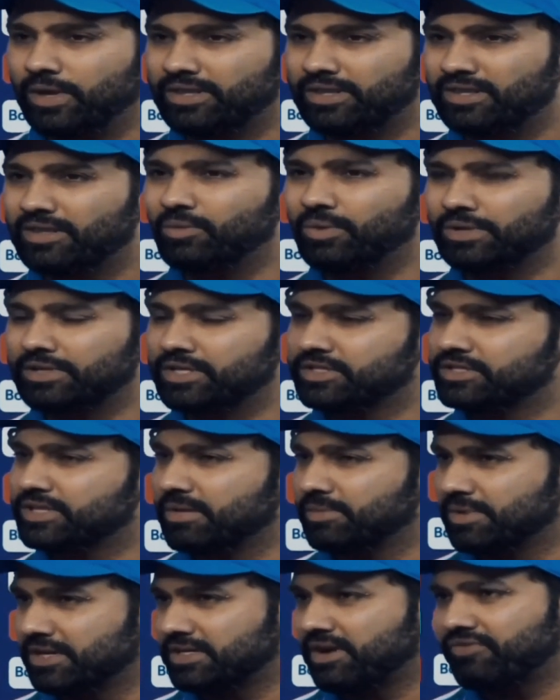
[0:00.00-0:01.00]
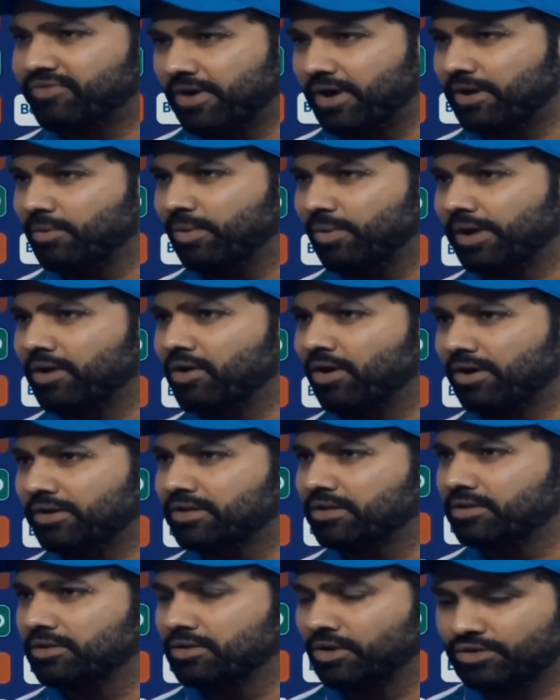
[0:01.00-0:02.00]
with with the seamers up front, we got
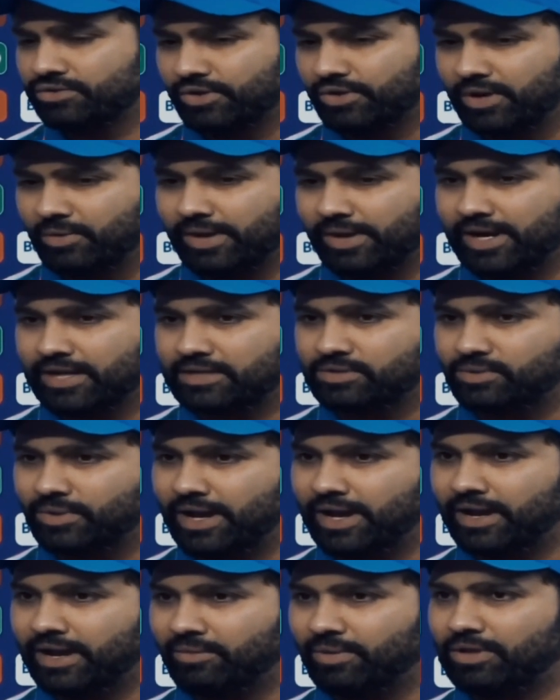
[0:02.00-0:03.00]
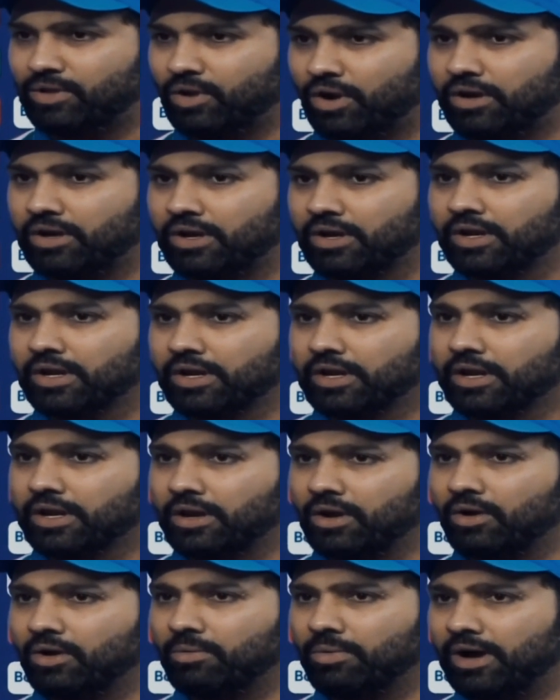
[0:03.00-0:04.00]
those three wickets where we thought,
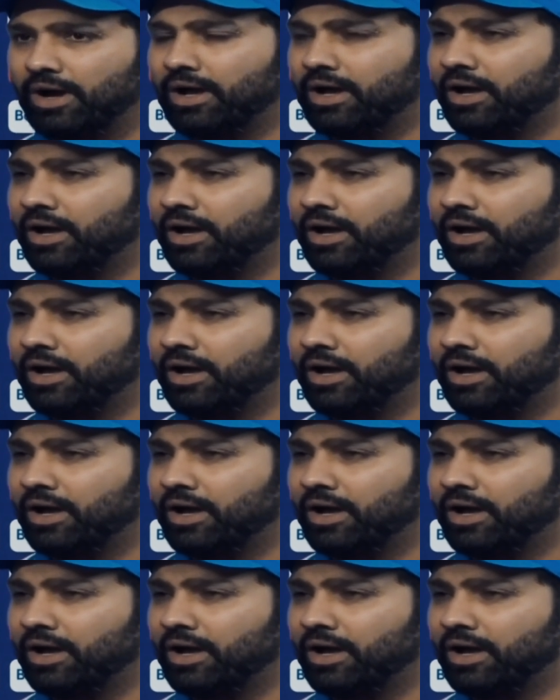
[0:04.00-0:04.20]
you know,